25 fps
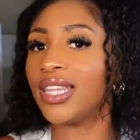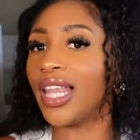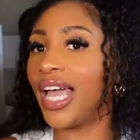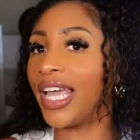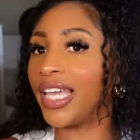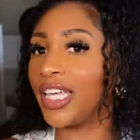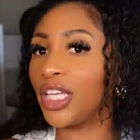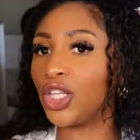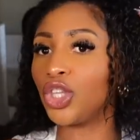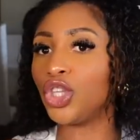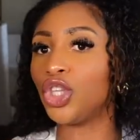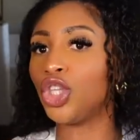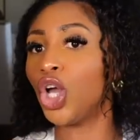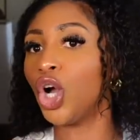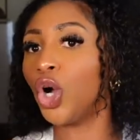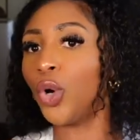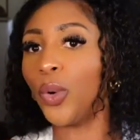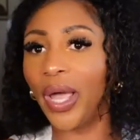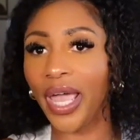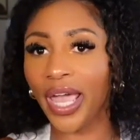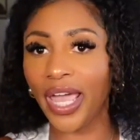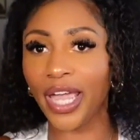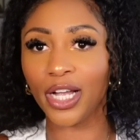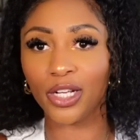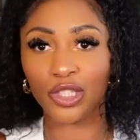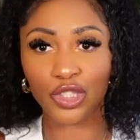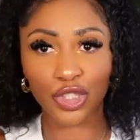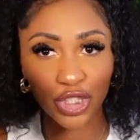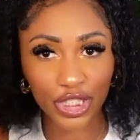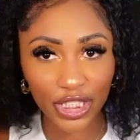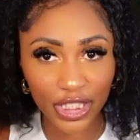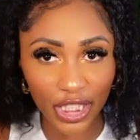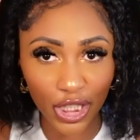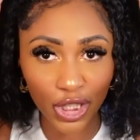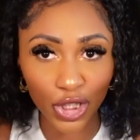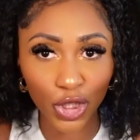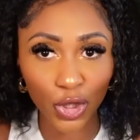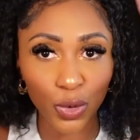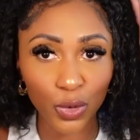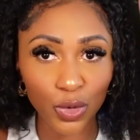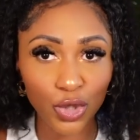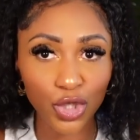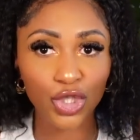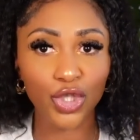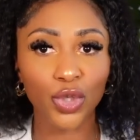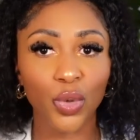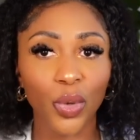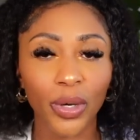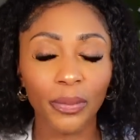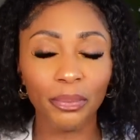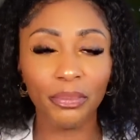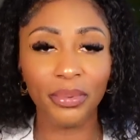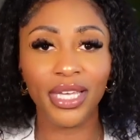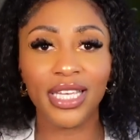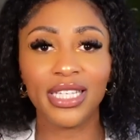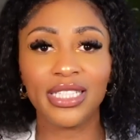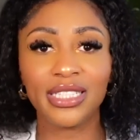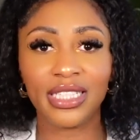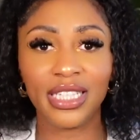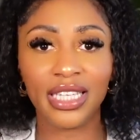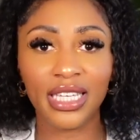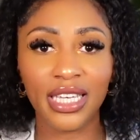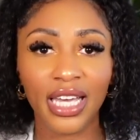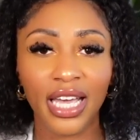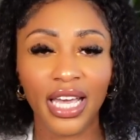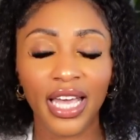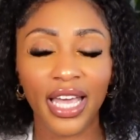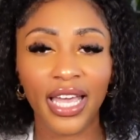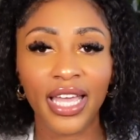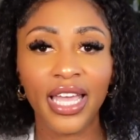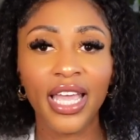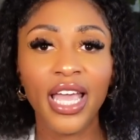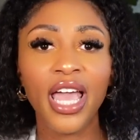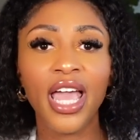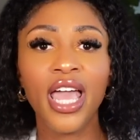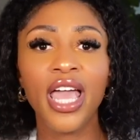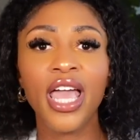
like no hair, just a little short pixie cut.